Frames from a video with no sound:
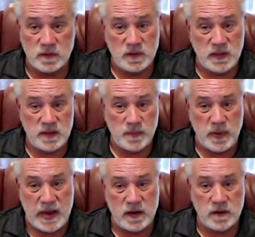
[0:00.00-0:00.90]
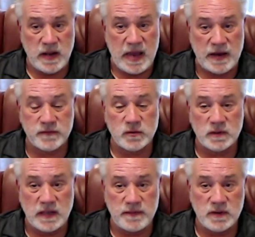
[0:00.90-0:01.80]
in the pattern after
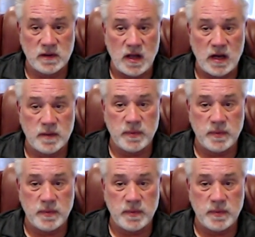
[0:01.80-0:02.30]
11 o'clock,